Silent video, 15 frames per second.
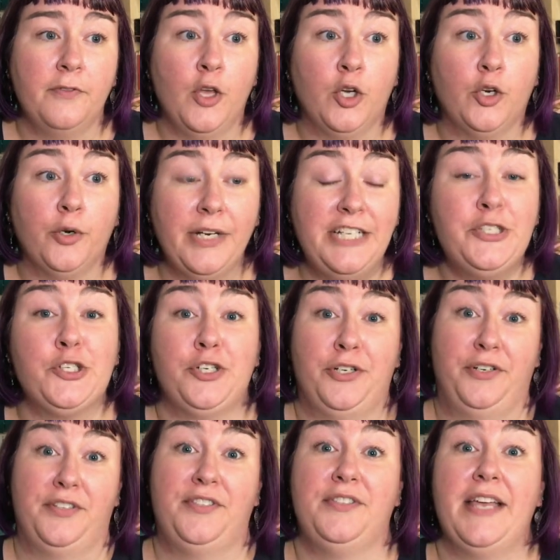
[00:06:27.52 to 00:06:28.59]

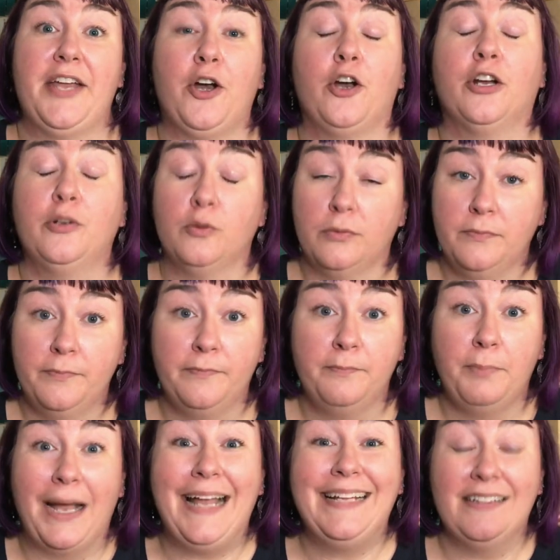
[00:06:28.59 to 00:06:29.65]
creatures that are
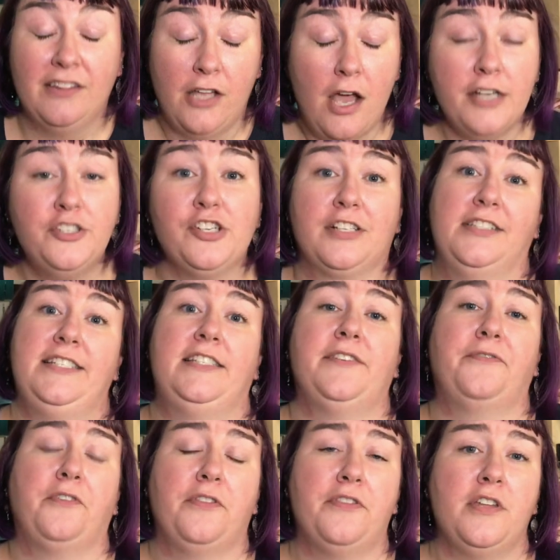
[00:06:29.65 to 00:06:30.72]
biologically
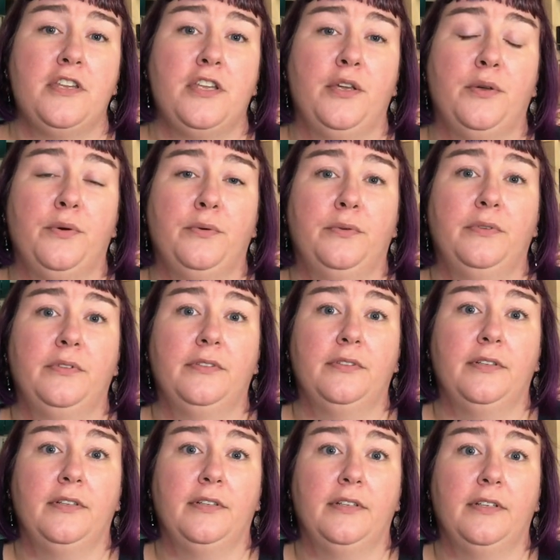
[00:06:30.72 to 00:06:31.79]
different than you,
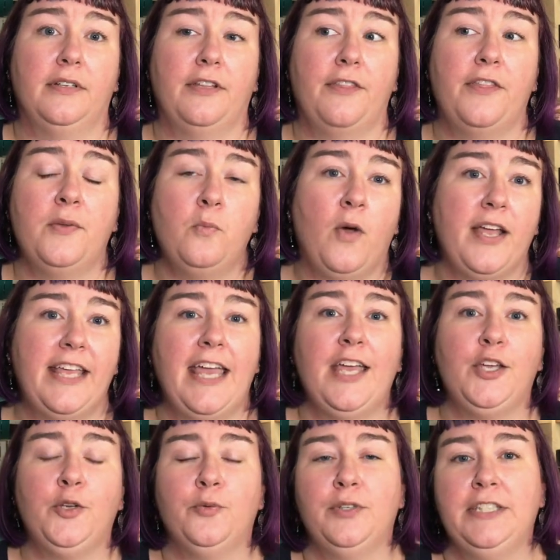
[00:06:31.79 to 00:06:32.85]
then why
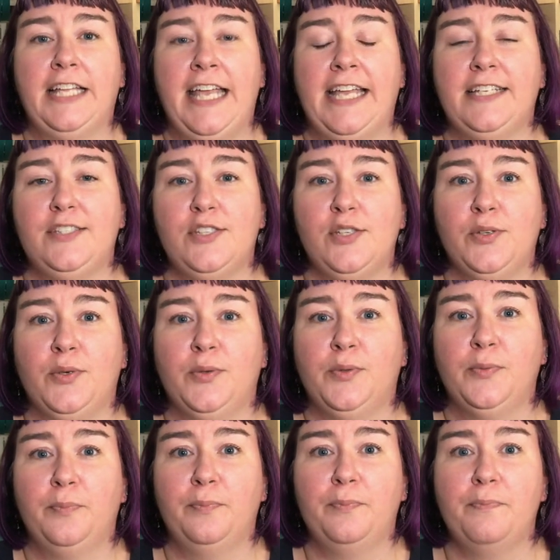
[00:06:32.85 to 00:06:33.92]
can't you relate to
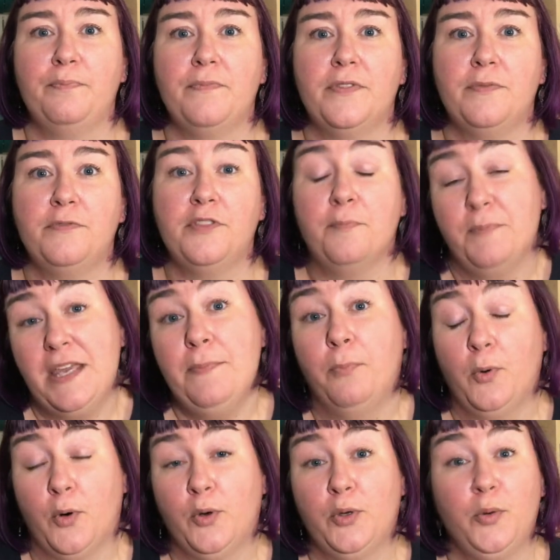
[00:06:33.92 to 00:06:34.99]
the
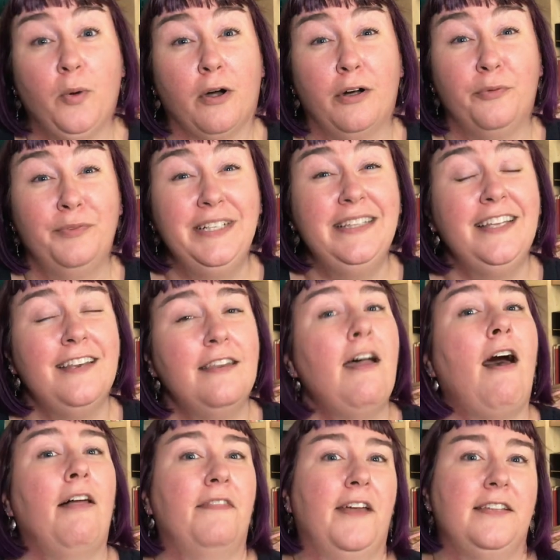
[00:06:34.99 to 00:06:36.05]
people who are really
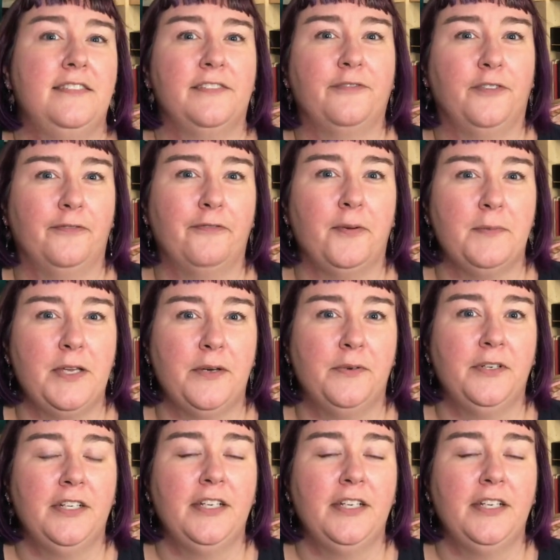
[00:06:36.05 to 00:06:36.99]
not that different from you?